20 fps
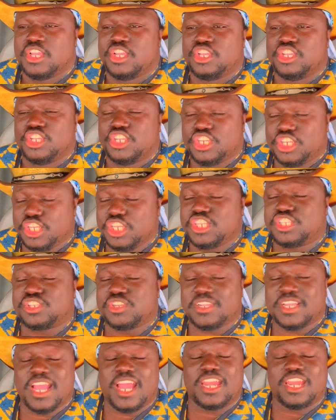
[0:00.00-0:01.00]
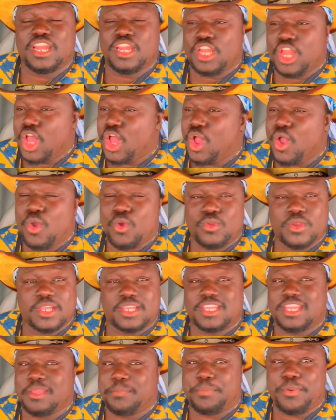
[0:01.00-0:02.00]
You need to get a load
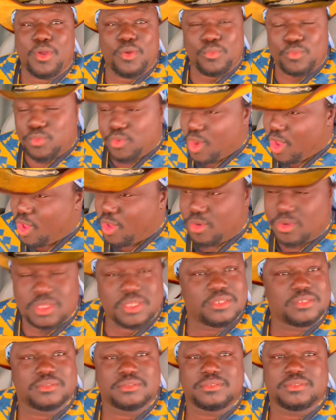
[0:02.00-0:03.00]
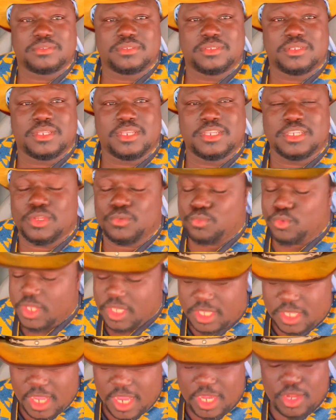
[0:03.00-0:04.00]
and keep on rolling in the
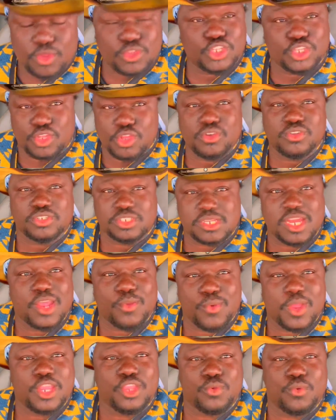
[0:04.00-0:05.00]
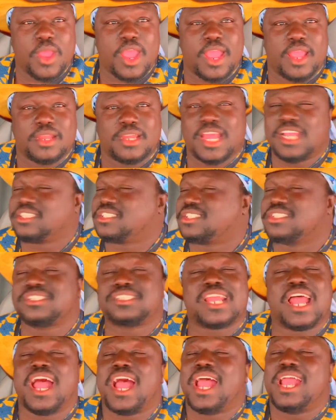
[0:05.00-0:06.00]
weekend or you're going to stay where you at. That's
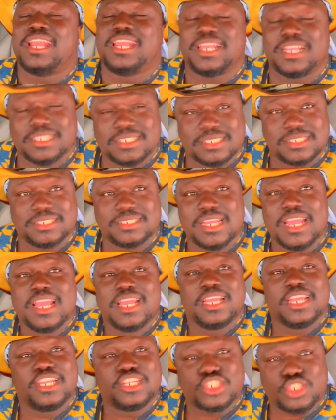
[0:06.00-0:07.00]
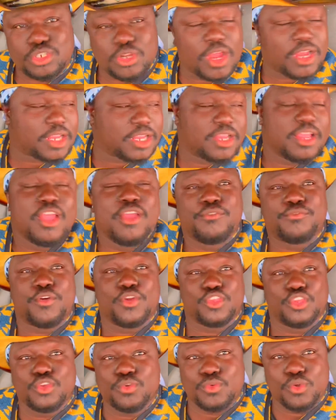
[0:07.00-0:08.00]
just how it is. in trucking.
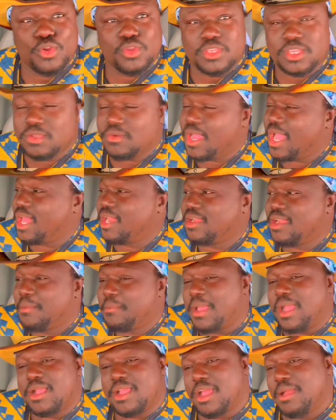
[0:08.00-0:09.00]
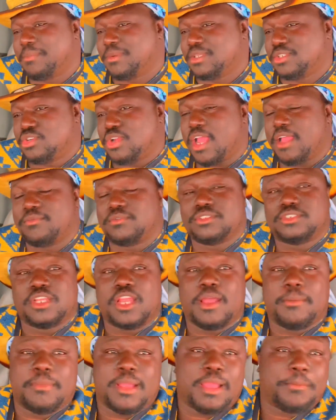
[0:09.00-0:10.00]
For you rookie, well, I don't know about company drivers.
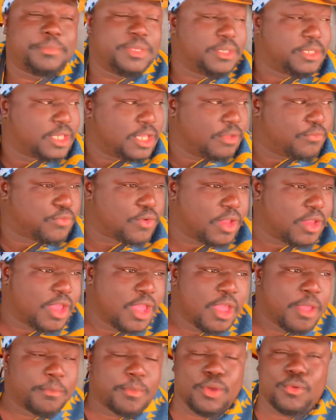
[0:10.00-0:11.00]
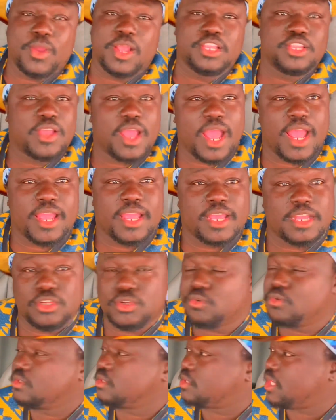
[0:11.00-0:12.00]
Y'all might be different. But when y'all out here doing